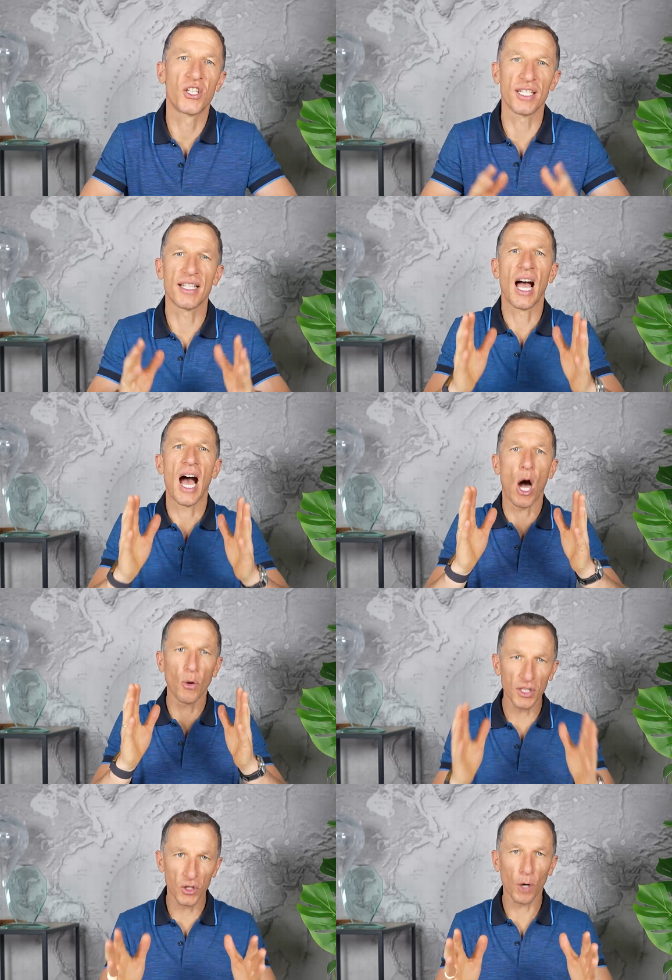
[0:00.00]
just how
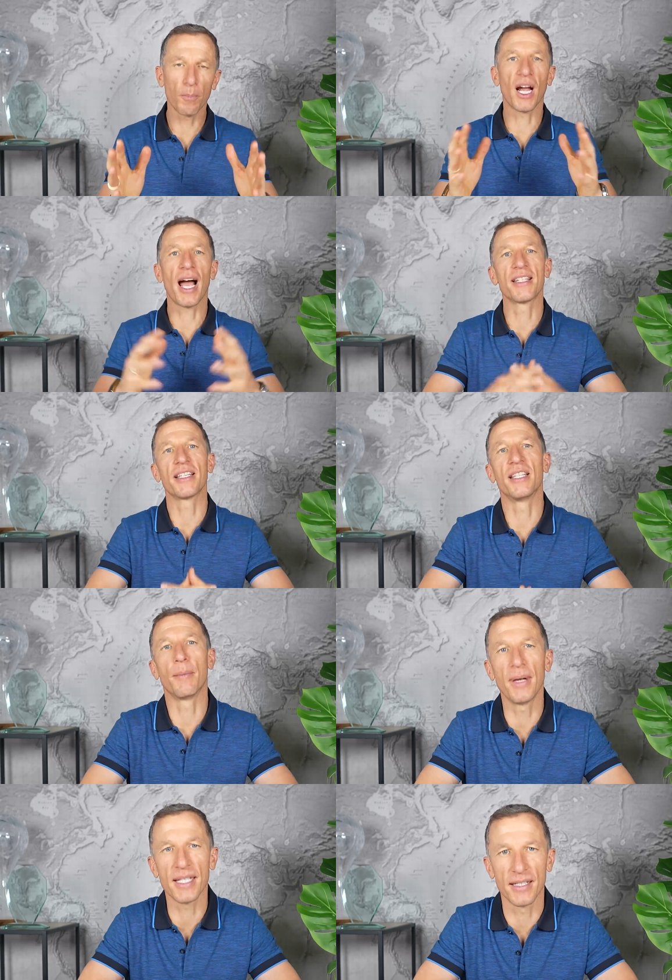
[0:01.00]
the top guys in the
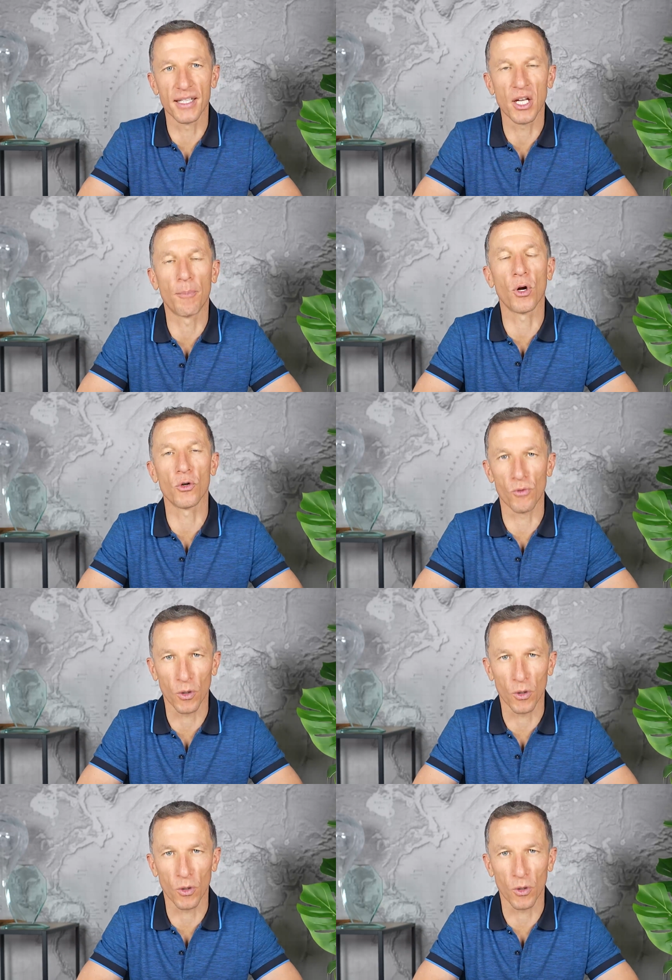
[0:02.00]
business approach